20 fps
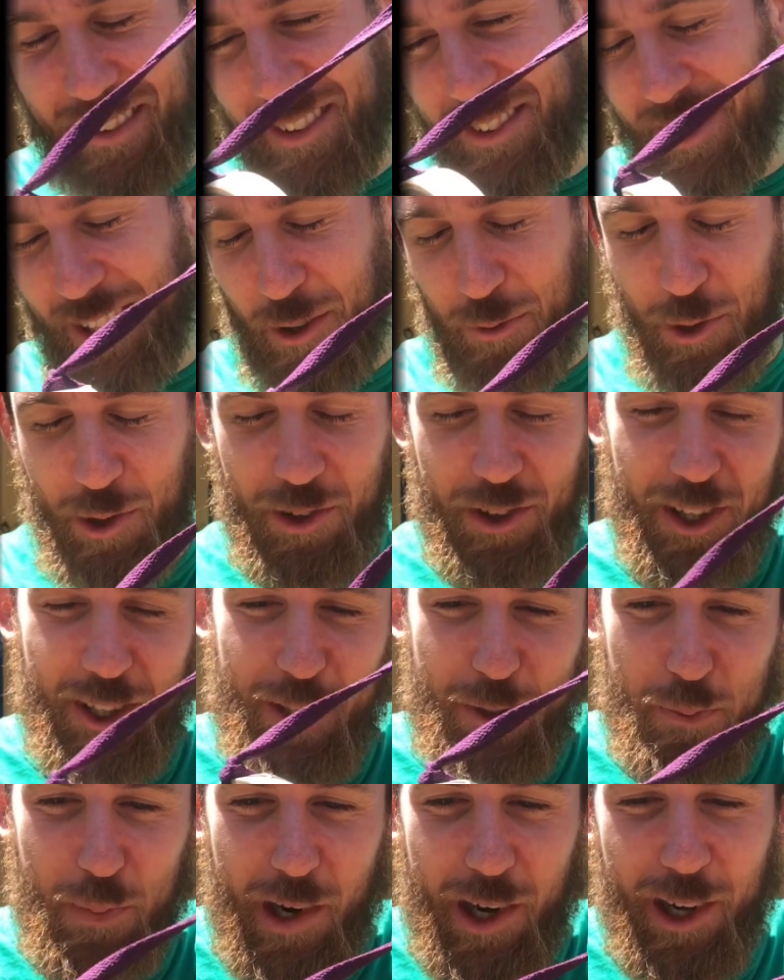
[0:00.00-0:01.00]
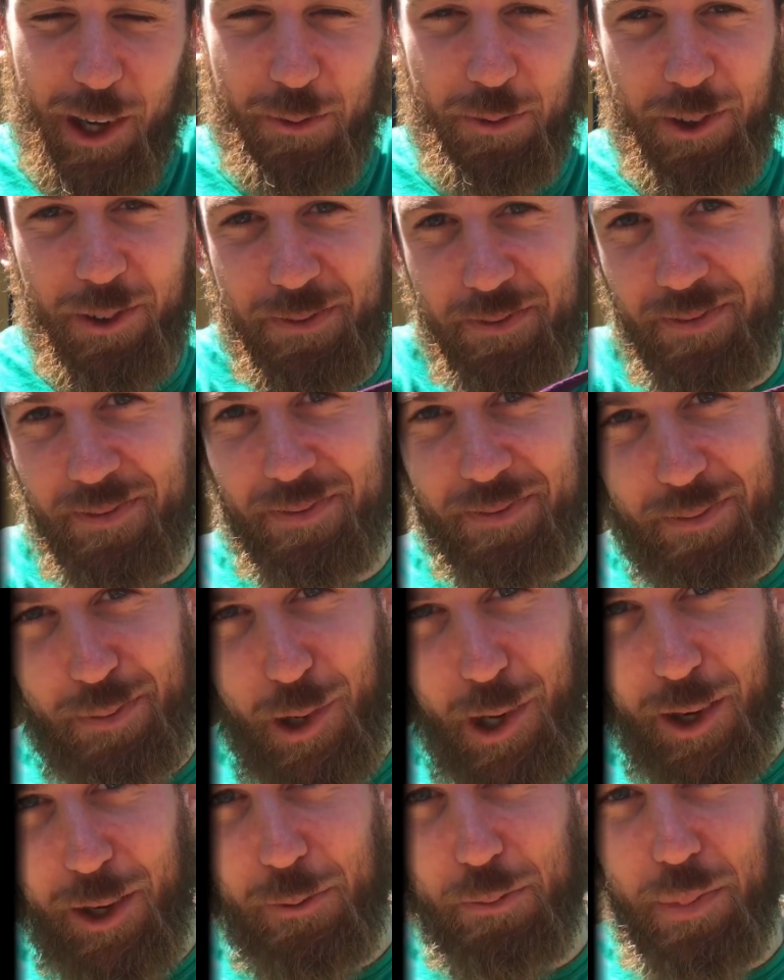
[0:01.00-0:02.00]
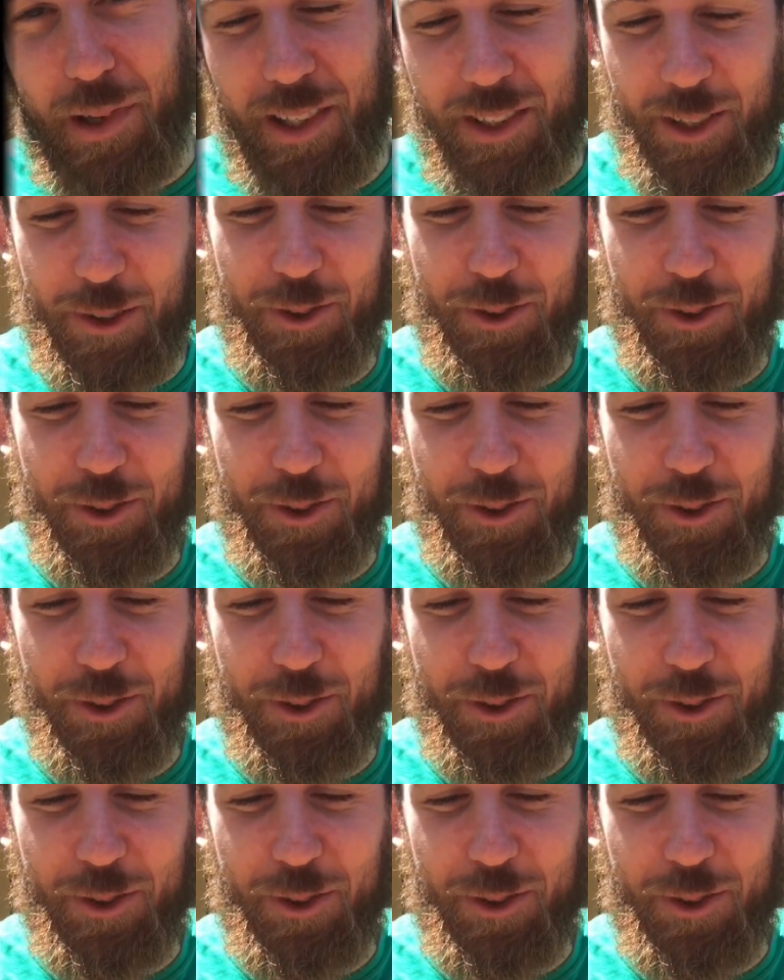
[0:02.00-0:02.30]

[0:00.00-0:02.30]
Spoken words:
Double clinch polymer. Probably depends